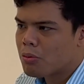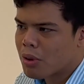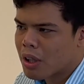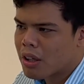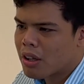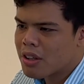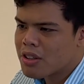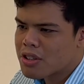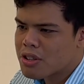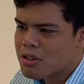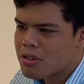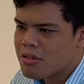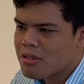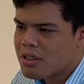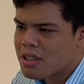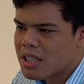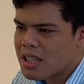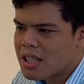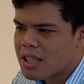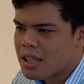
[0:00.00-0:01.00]
regards
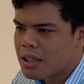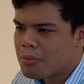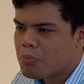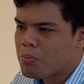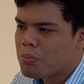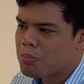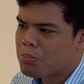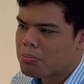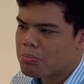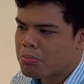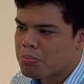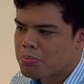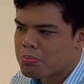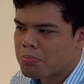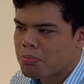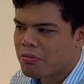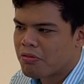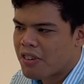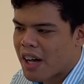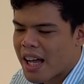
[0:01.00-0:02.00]
to the
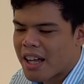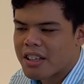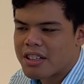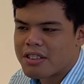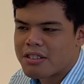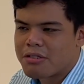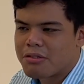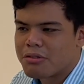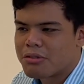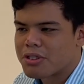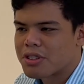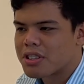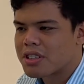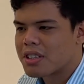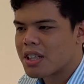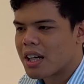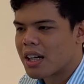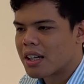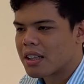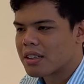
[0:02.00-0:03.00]

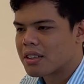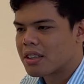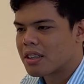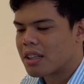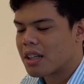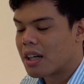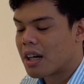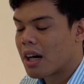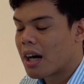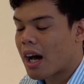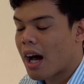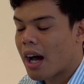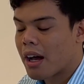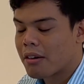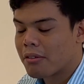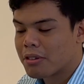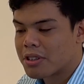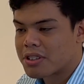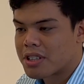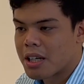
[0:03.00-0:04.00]
values that
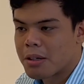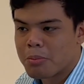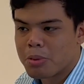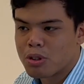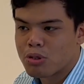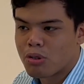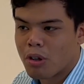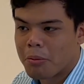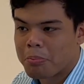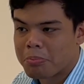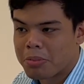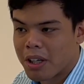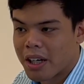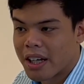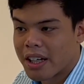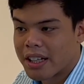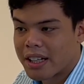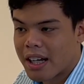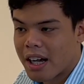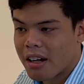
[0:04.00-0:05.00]
I was able to
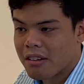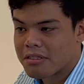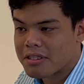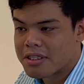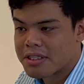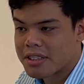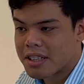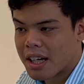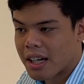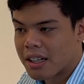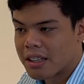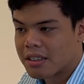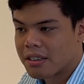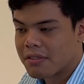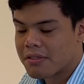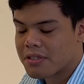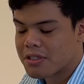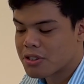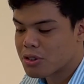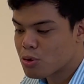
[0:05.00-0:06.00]
apply
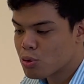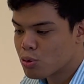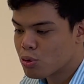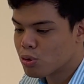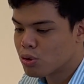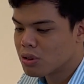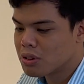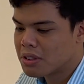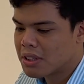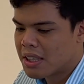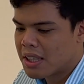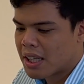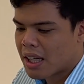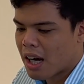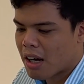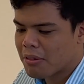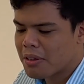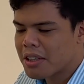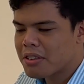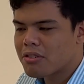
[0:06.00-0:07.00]
outside of school,
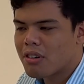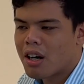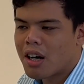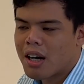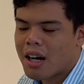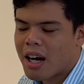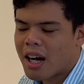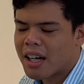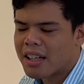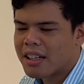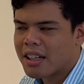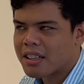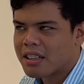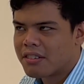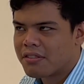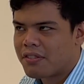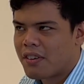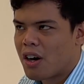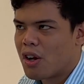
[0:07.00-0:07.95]
I would like to highlight the